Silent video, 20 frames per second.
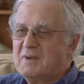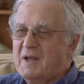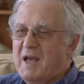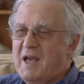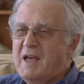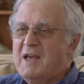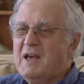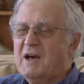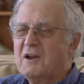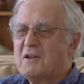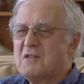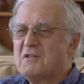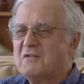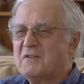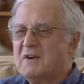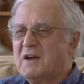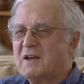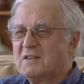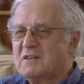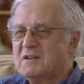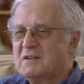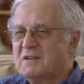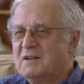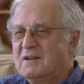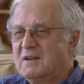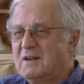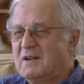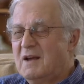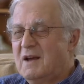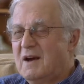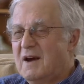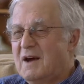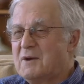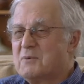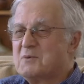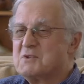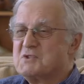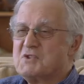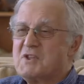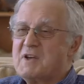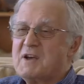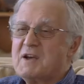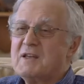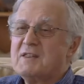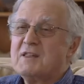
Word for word: hay out of the fact that I was there,